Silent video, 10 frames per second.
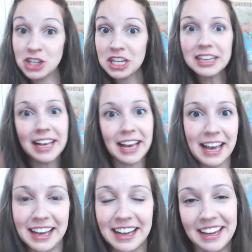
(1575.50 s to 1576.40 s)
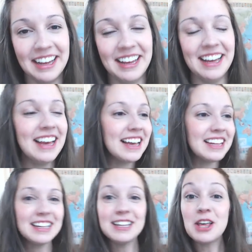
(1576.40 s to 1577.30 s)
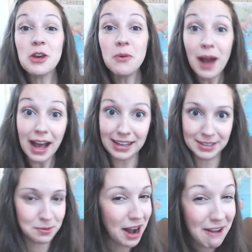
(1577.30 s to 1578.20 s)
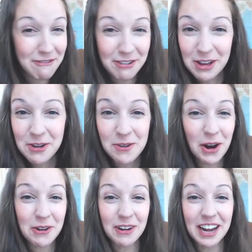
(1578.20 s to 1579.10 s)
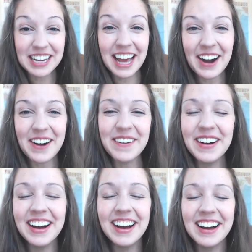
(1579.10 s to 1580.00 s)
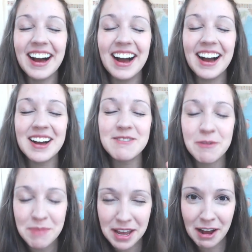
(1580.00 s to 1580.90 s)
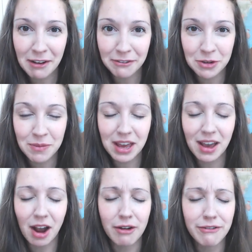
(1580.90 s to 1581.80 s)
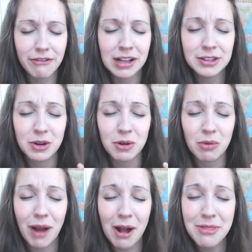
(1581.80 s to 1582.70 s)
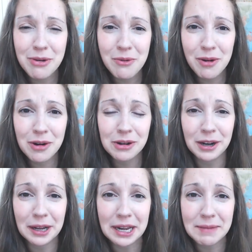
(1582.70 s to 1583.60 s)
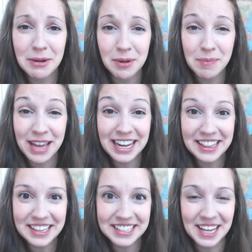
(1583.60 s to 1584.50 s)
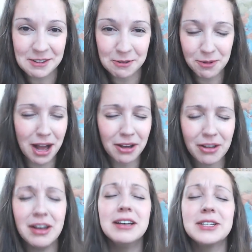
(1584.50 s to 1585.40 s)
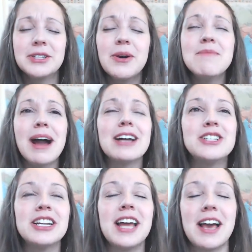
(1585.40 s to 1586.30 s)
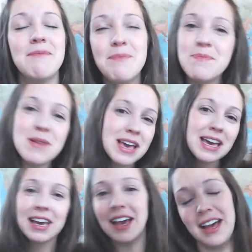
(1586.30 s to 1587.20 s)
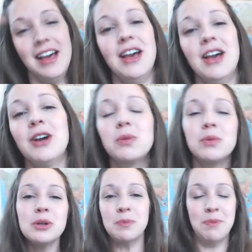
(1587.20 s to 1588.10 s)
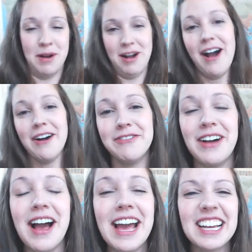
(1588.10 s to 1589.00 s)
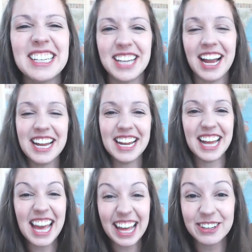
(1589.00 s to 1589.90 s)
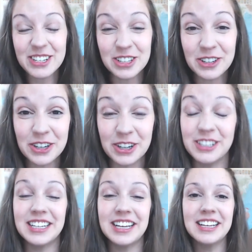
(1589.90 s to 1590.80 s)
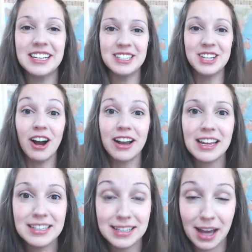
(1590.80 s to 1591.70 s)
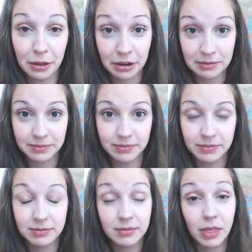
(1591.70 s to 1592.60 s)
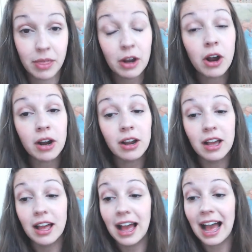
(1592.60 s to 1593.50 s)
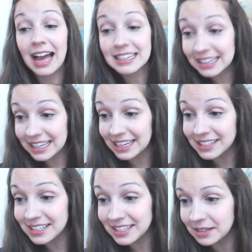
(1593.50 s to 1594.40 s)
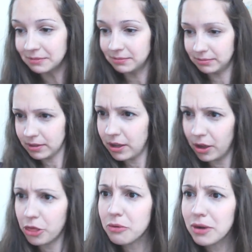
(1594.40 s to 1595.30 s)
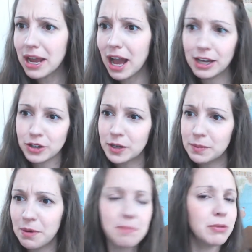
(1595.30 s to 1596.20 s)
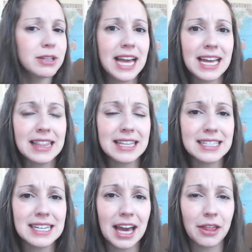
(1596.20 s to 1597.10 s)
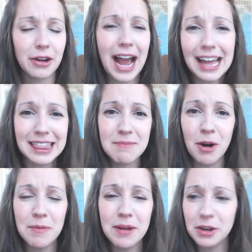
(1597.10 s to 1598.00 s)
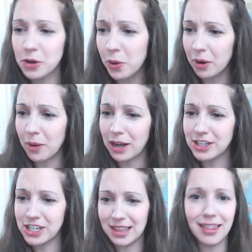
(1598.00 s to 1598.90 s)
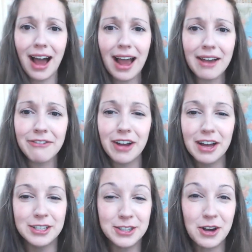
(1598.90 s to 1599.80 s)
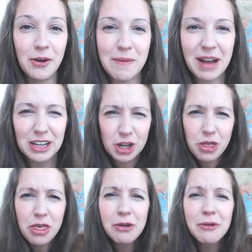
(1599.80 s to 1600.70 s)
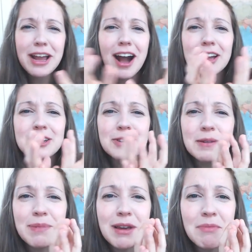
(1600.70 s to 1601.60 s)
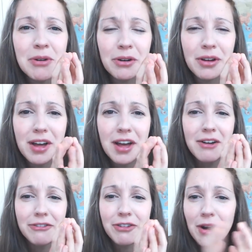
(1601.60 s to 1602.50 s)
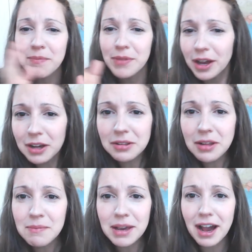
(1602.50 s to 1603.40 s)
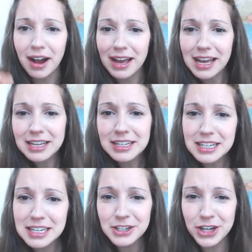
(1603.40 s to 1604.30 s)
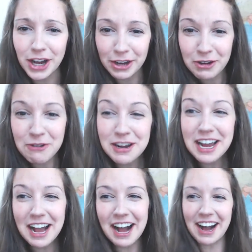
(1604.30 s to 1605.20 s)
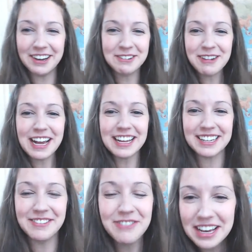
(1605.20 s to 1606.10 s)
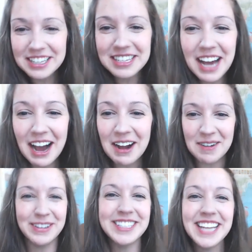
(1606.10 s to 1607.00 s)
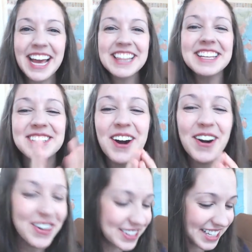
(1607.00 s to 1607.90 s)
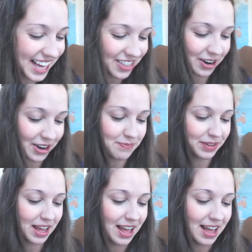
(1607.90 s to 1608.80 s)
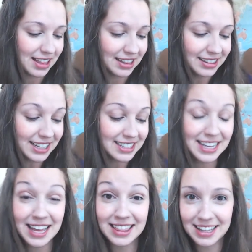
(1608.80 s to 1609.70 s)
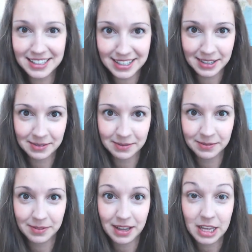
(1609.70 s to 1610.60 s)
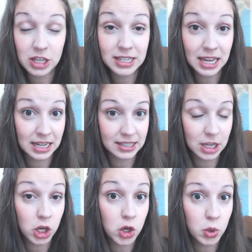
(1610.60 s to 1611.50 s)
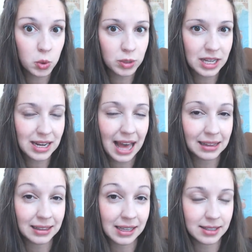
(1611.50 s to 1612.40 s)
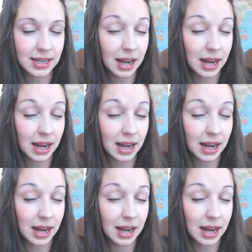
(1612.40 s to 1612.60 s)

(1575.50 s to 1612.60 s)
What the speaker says: Chile, in the US, wherever you are right now, repeat after me. Our friends around the world are going to be repeating this as well. So imagine a big group of excited English learners talking together. There are at least 300 people saying this together at the moment who are watching live. So imagine 300 people from Colombia, Indonesia, Korea, great, Vietnam, saying this all together. Let's say this sentence using at least.